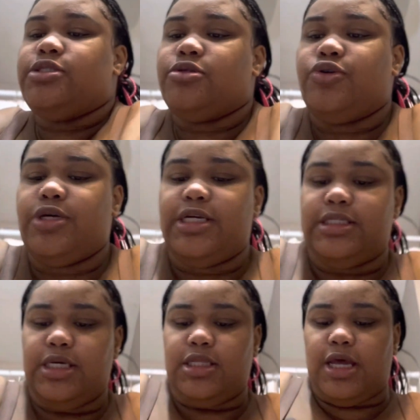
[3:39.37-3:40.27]
real quick to
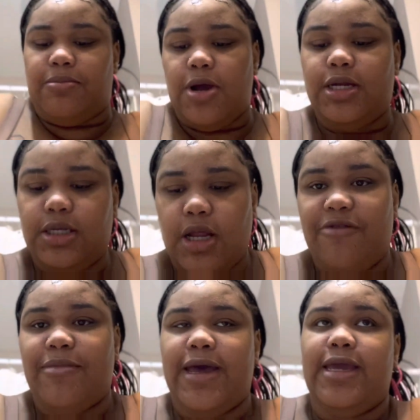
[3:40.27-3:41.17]
get that product off
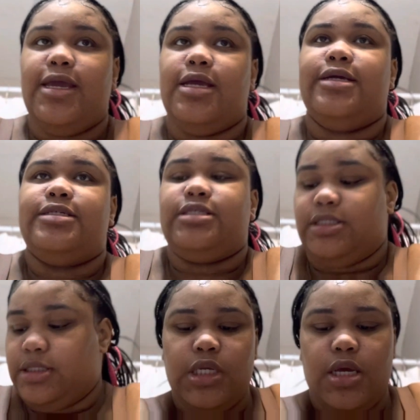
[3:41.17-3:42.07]
my
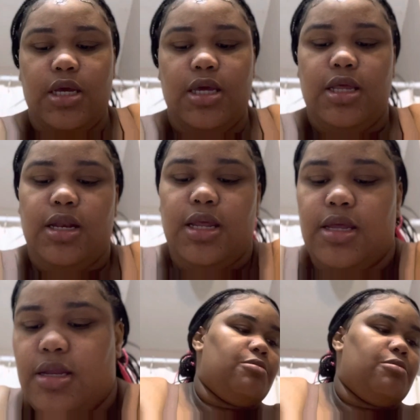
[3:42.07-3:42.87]
hands. And then